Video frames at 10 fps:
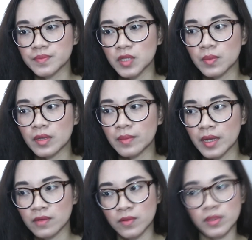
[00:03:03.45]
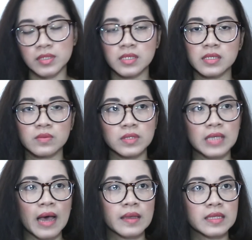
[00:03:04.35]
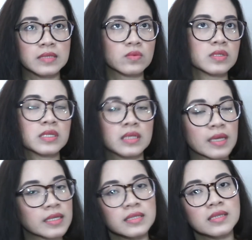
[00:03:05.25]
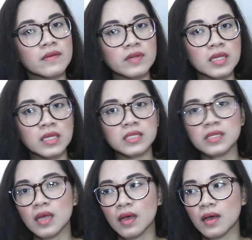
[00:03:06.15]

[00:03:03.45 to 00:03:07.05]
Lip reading: Keeping in mind, of course, this was in the 1970s.